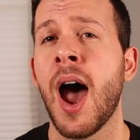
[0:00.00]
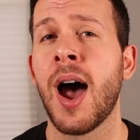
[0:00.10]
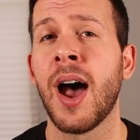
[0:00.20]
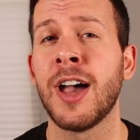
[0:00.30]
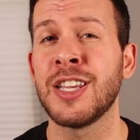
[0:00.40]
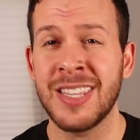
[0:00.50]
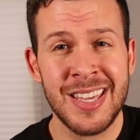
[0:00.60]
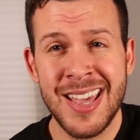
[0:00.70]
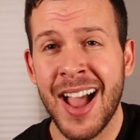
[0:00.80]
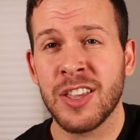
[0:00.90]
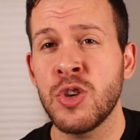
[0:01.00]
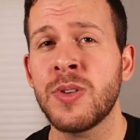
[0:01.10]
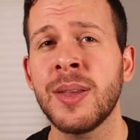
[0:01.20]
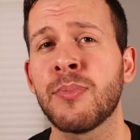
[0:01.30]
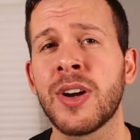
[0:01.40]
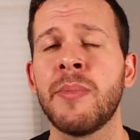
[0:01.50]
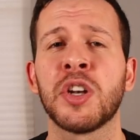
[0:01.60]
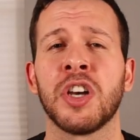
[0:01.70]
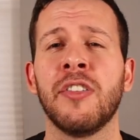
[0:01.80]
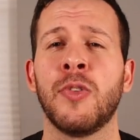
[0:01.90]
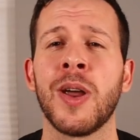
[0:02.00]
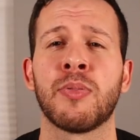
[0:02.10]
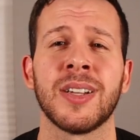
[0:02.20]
Uh, yeah, you can pretty much avoid